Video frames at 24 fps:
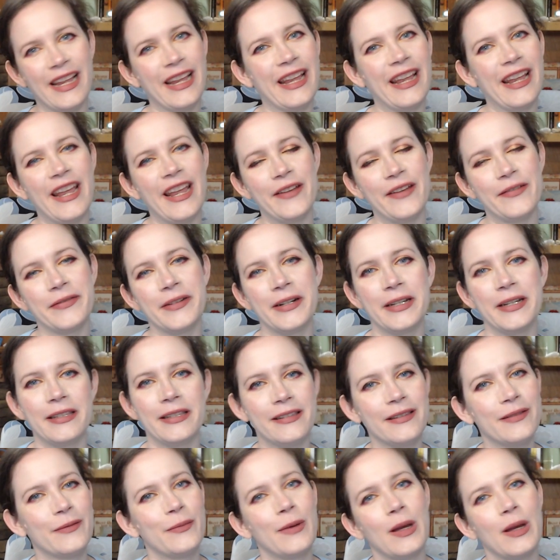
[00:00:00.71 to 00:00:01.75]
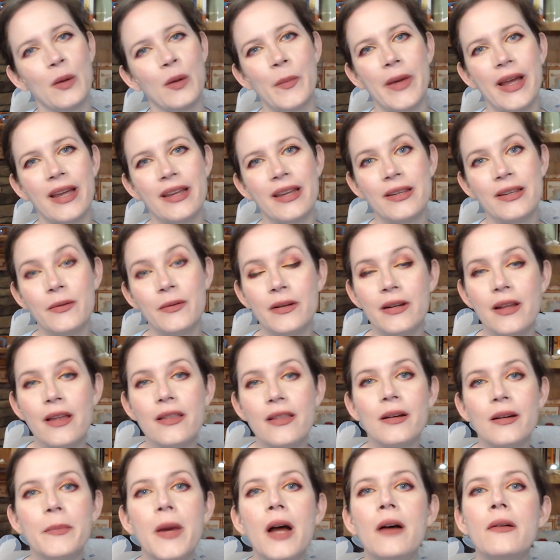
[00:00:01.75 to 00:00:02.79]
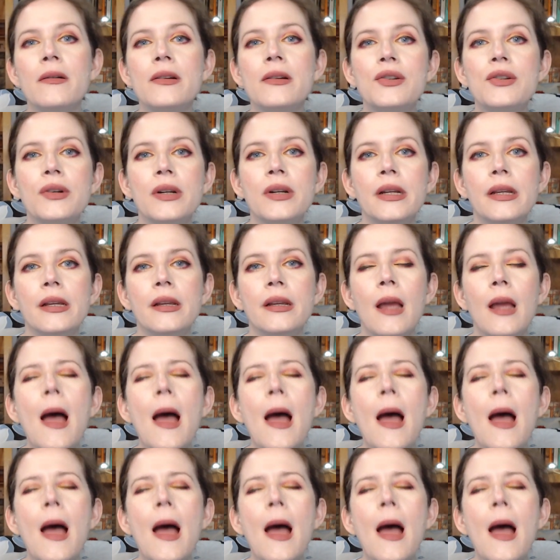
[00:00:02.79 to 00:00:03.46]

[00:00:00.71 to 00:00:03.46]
Hey friends, welcome back to another Poetry